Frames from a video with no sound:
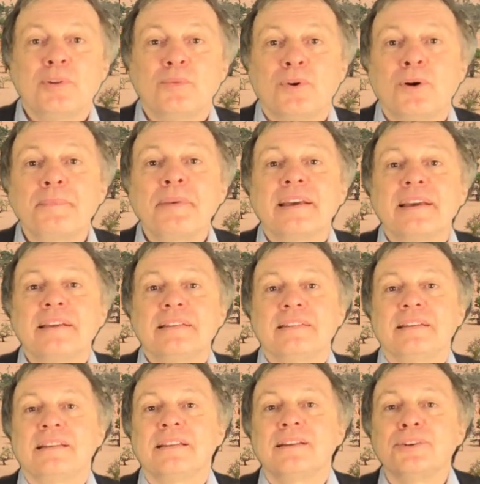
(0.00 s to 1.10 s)
warming is
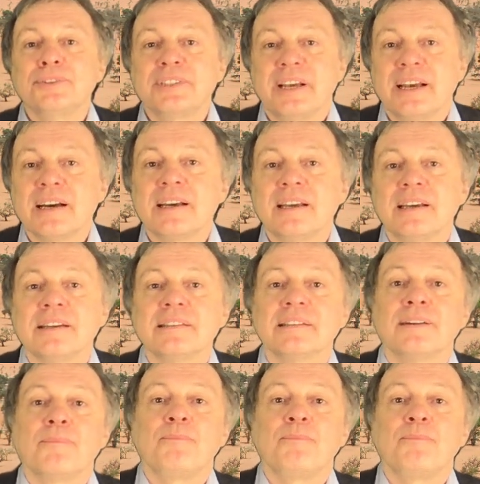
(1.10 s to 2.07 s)
in those areas